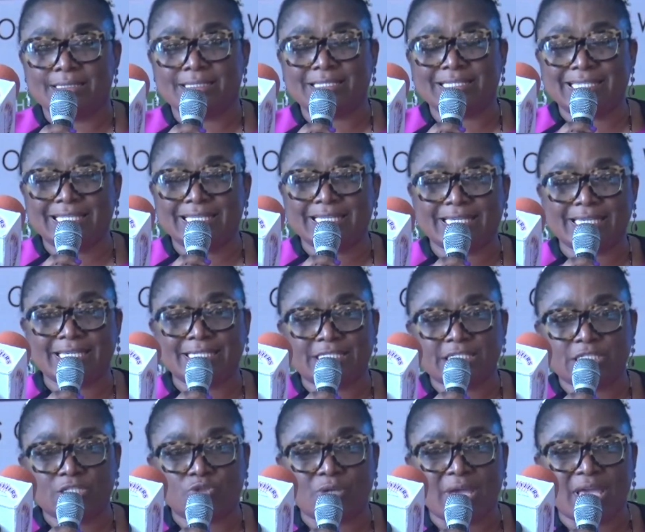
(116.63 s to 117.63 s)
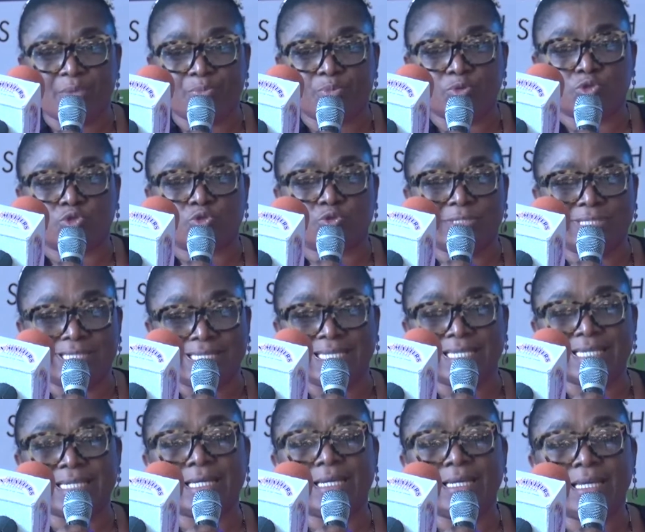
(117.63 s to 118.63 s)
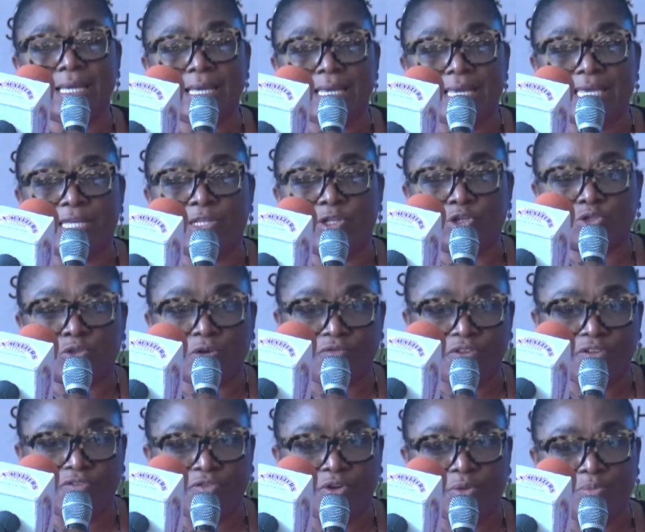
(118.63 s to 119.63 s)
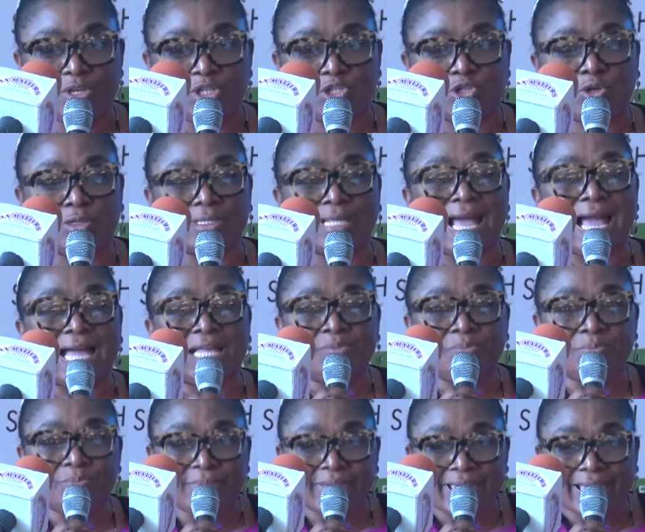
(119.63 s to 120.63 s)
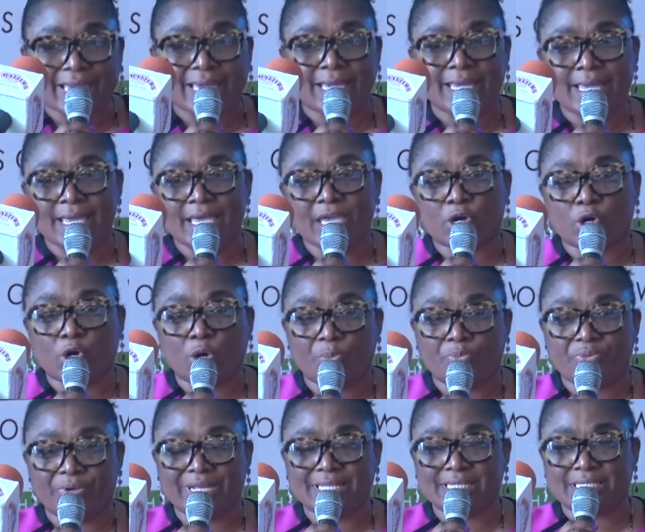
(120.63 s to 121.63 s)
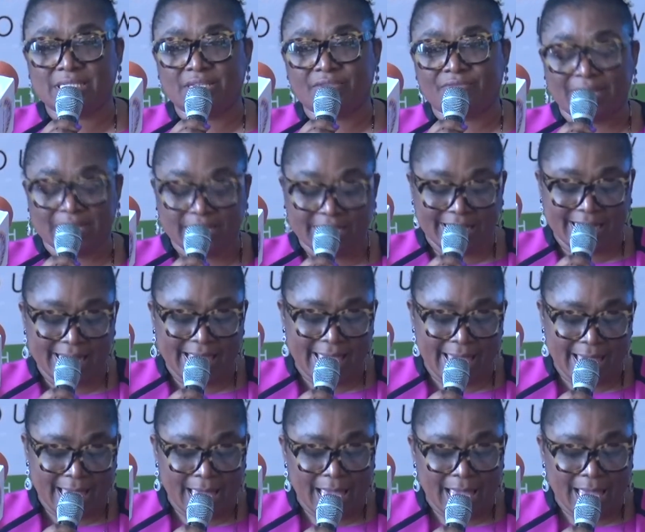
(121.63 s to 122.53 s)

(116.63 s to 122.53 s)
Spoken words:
the linkages, you are able to link a lot of information and make a comprehensive and clear